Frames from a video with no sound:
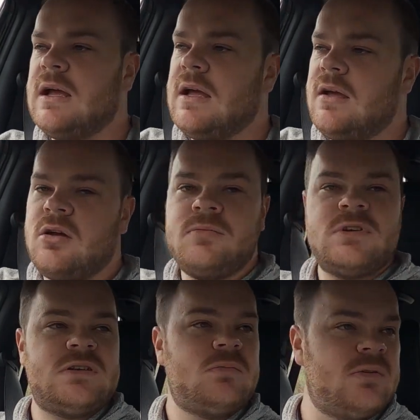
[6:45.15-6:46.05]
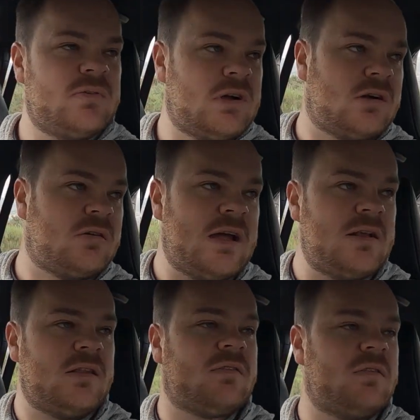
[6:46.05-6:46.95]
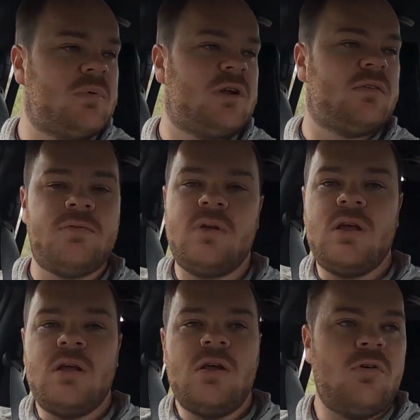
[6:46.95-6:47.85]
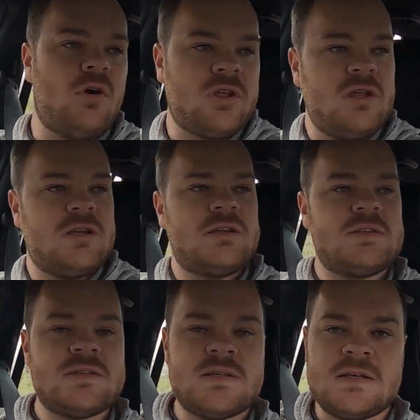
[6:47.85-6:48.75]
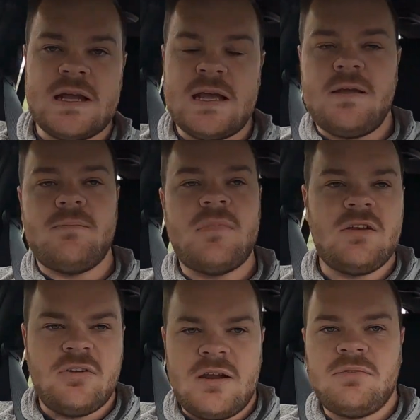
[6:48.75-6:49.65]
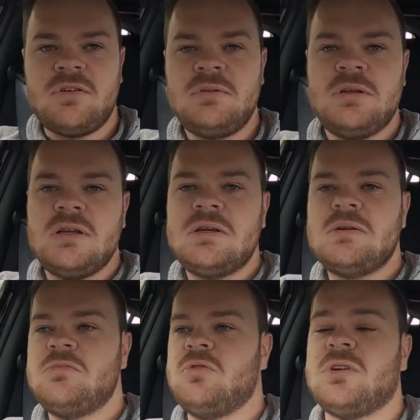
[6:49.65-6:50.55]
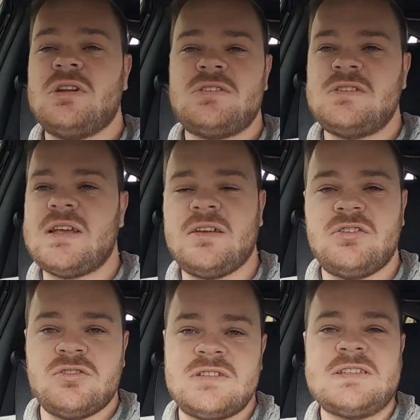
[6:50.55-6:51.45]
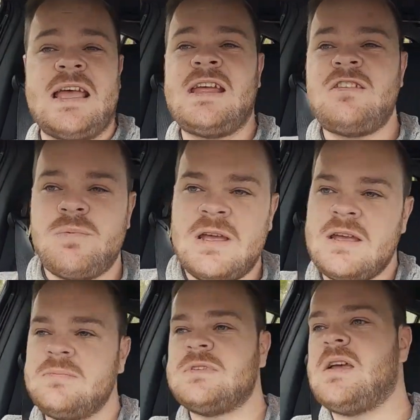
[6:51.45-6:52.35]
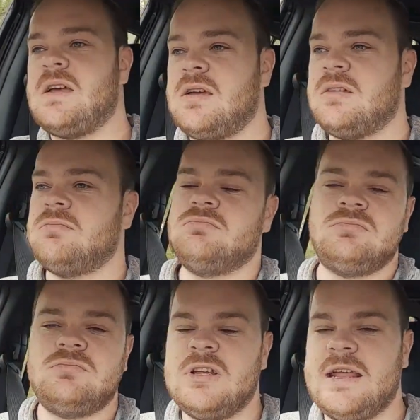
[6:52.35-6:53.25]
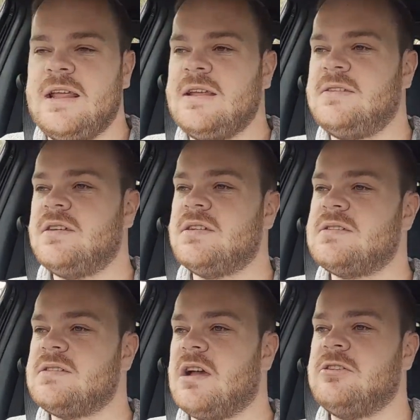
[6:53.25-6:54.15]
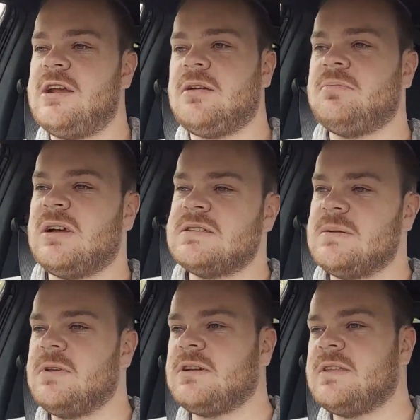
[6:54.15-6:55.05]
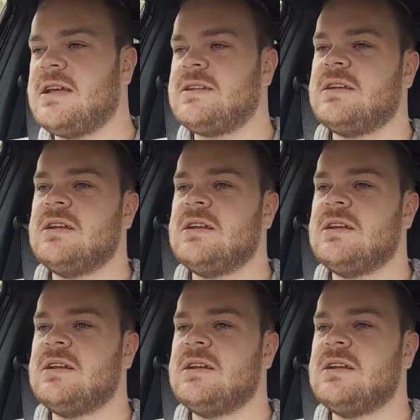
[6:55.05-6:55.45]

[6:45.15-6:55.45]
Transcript: Obviously we've now had like a bit of rockiness and gravel. Do you want us to take it to sand perhaps? Atlantis, Outback Part, something like that.